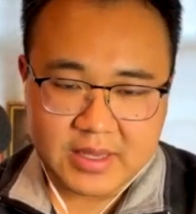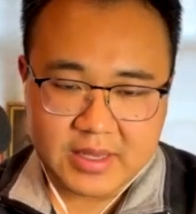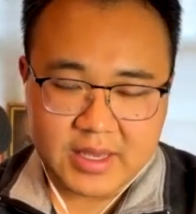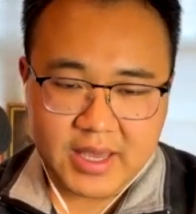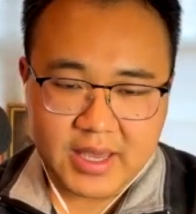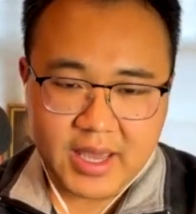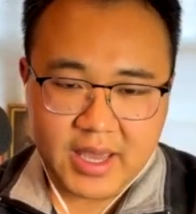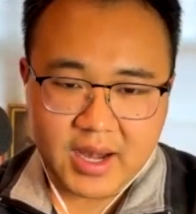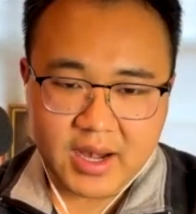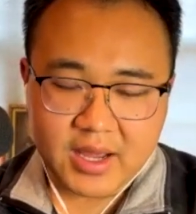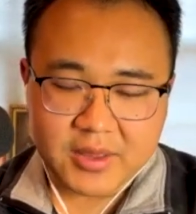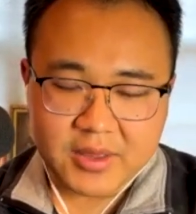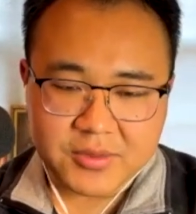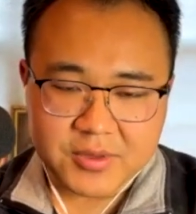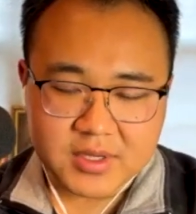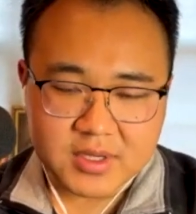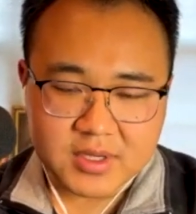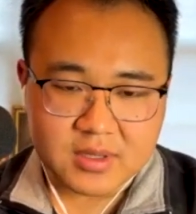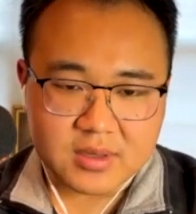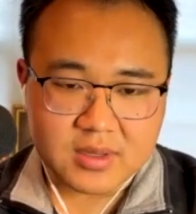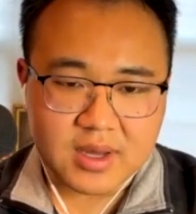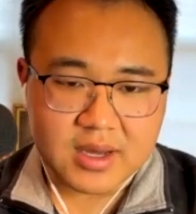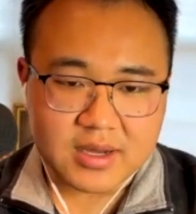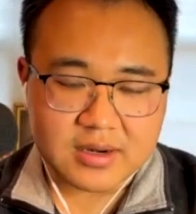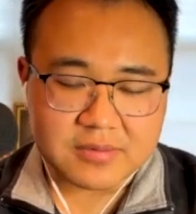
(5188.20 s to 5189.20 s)
And I think a
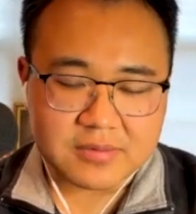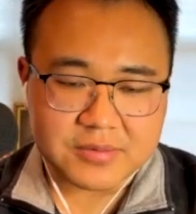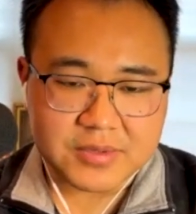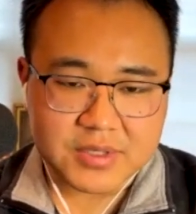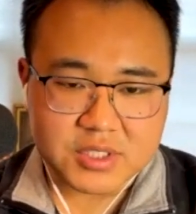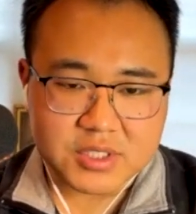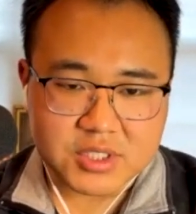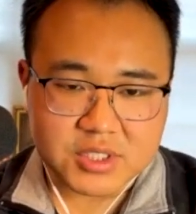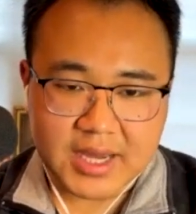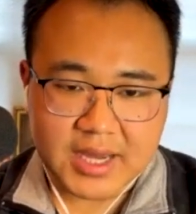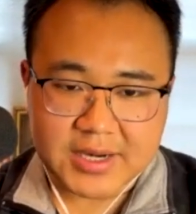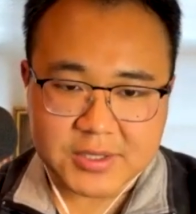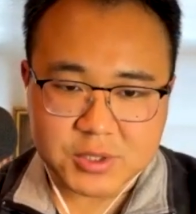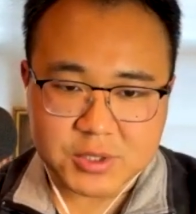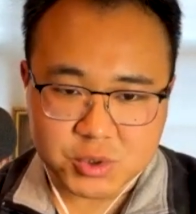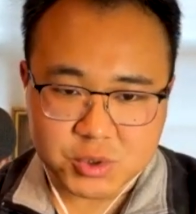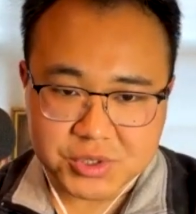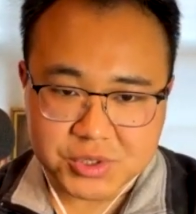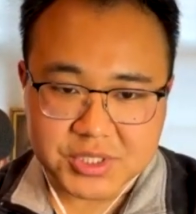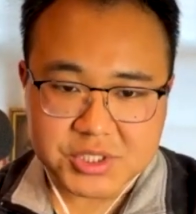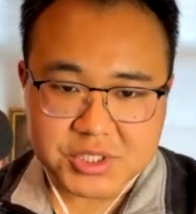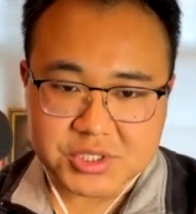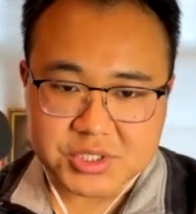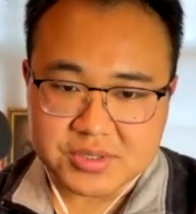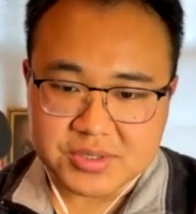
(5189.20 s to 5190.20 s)
lot of the kind of
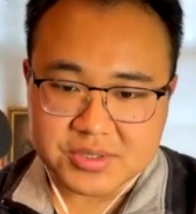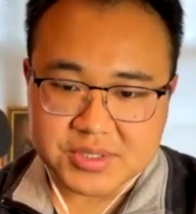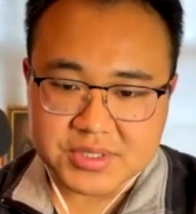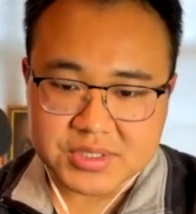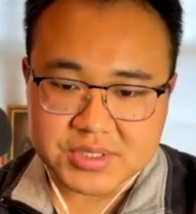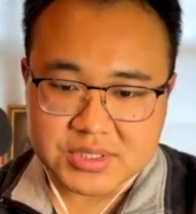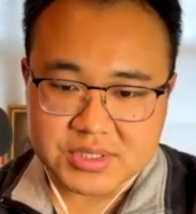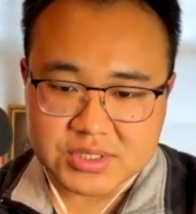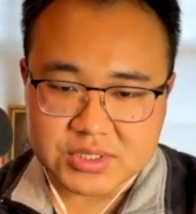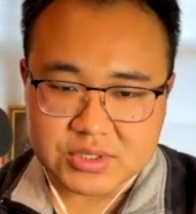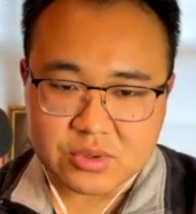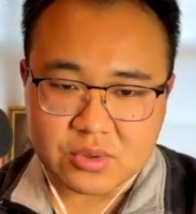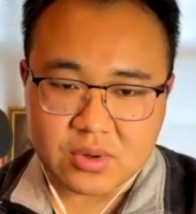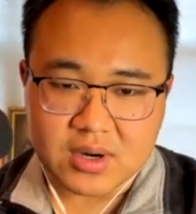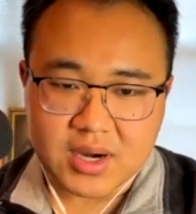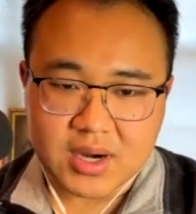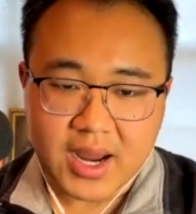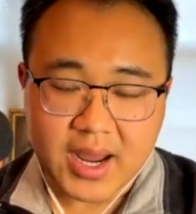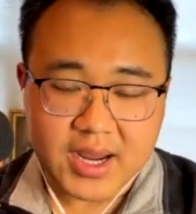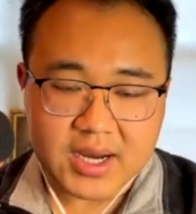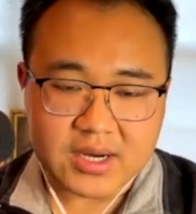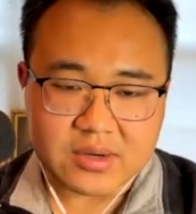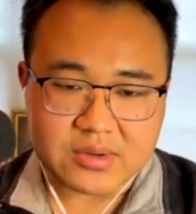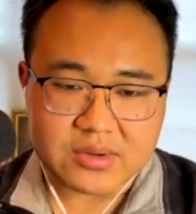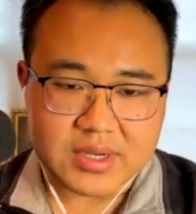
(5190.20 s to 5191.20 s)
traditionalists who are
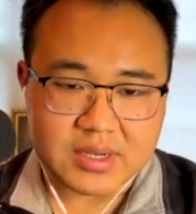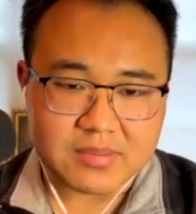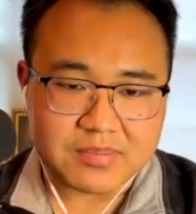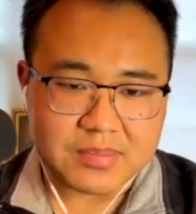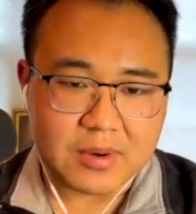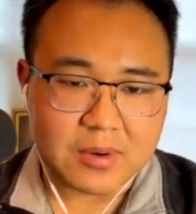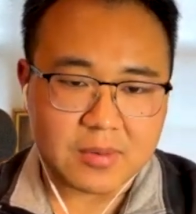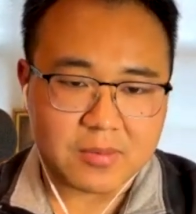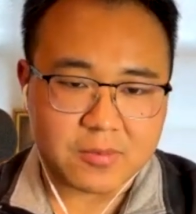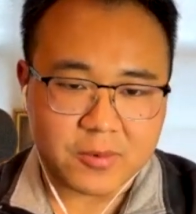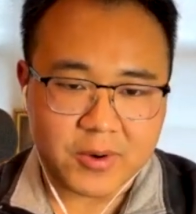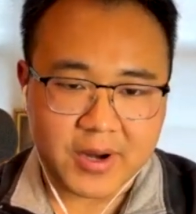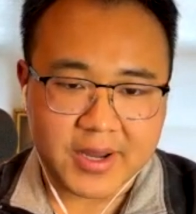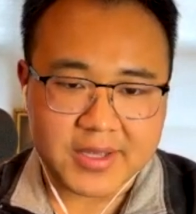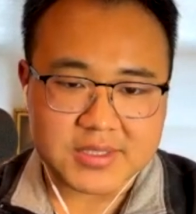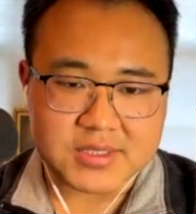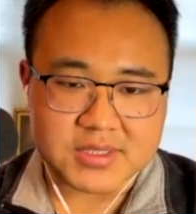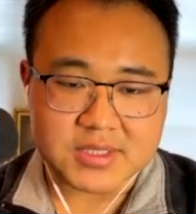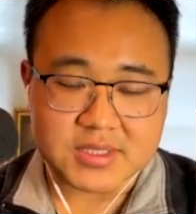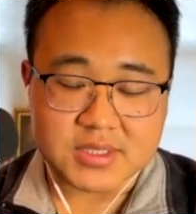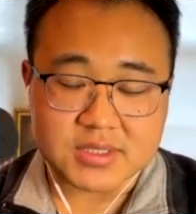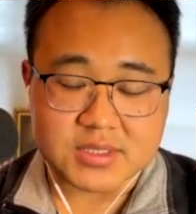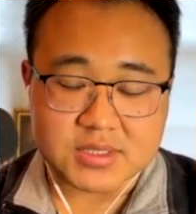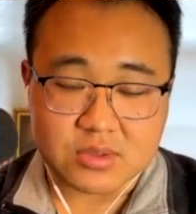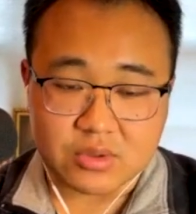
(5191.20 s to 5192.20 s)
angry at Pope
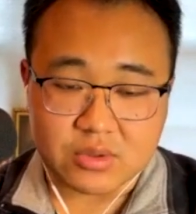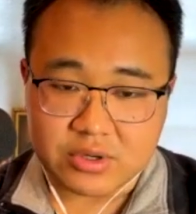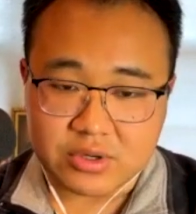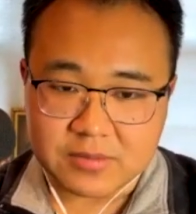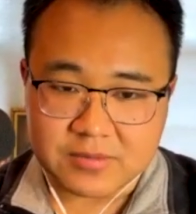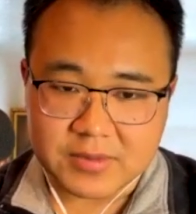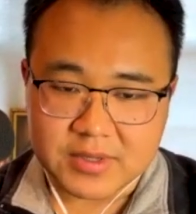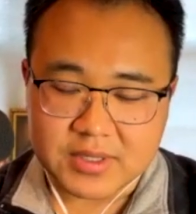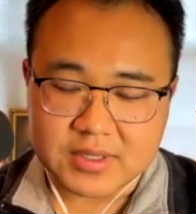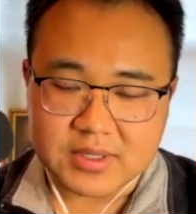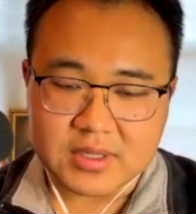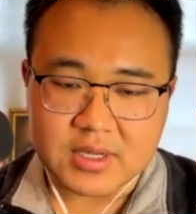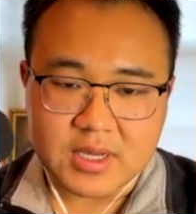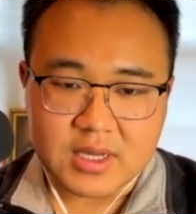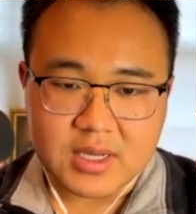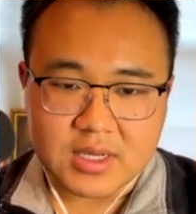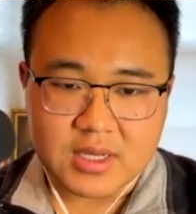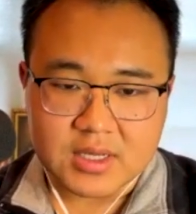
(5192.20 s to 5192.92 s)
Francis or even